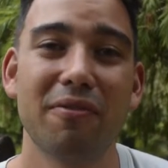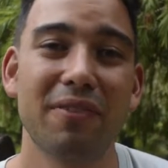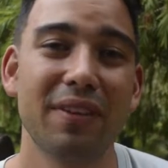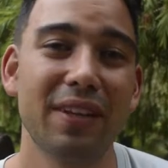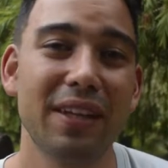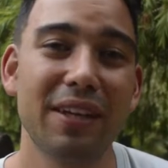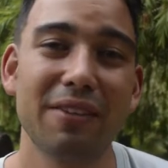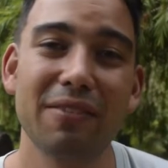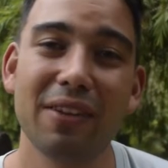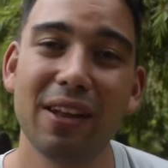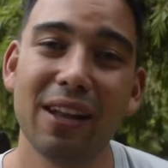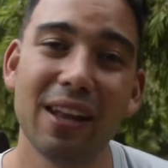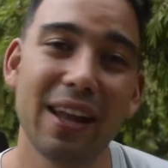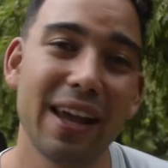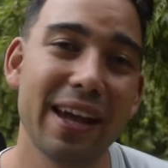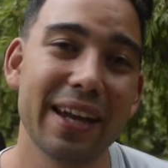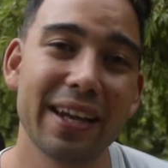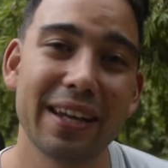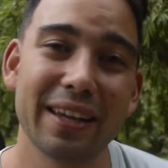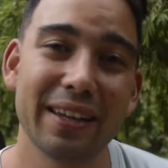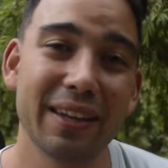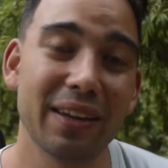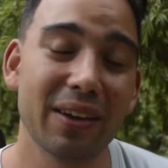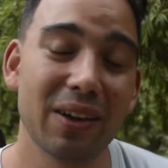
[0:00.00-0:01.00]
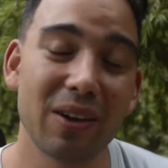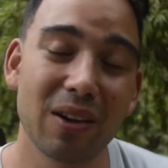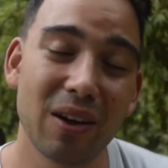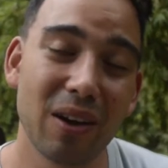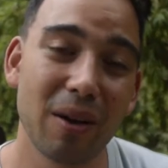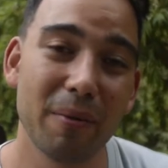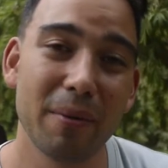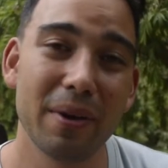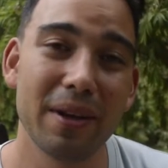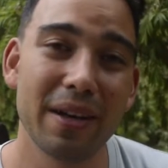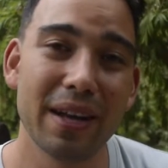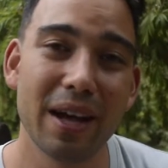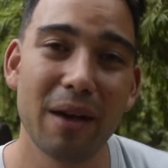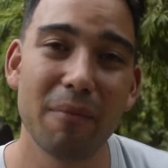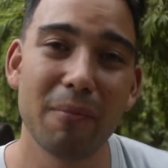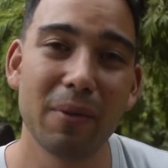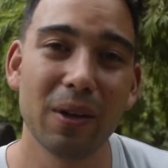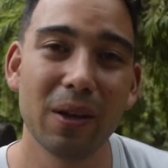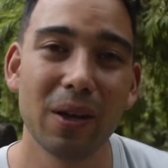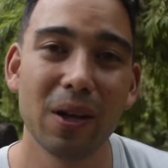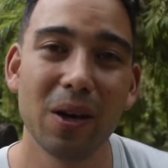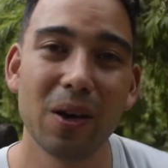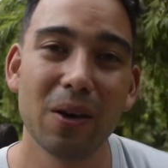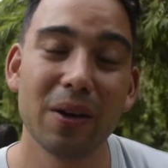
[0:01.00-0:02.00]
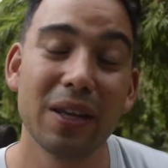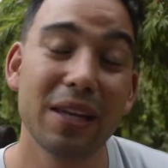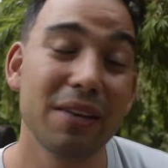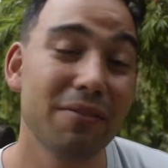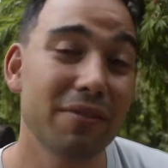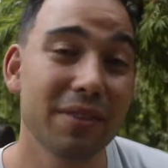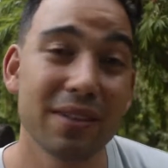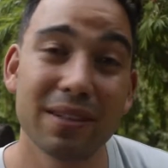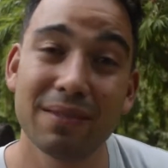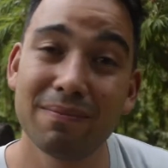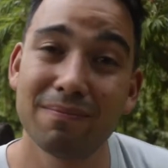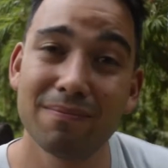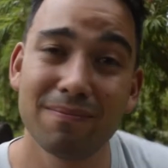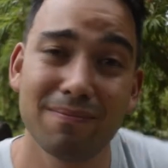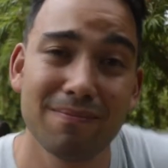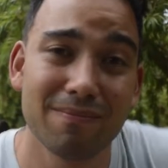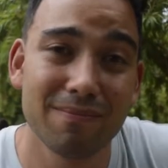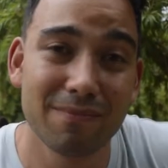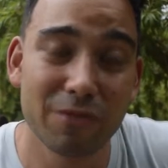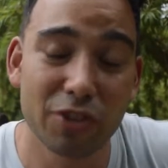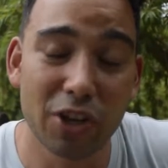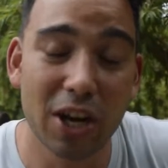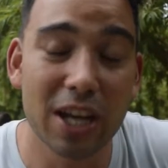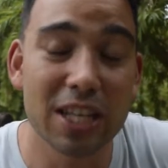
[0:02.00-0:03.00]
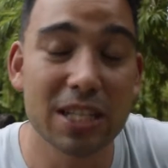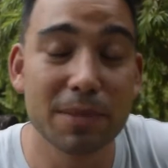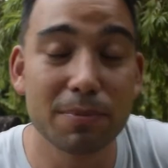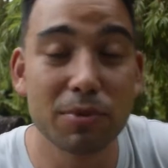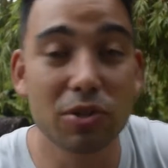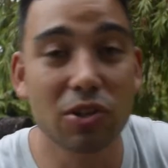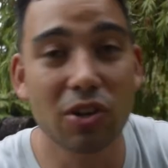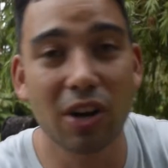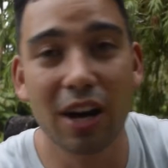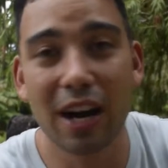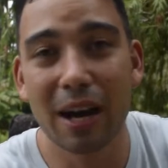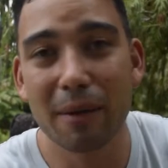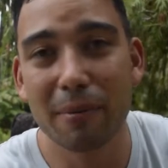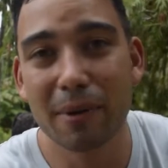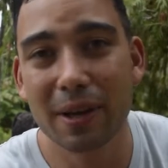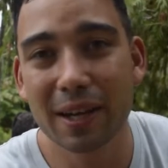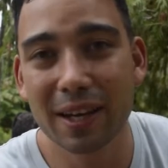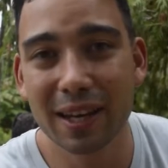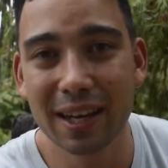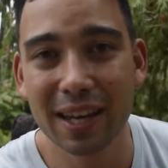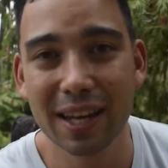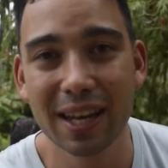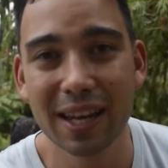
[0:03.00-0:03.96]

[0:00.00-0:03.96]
leave a like and a comment down below, even try subscribing.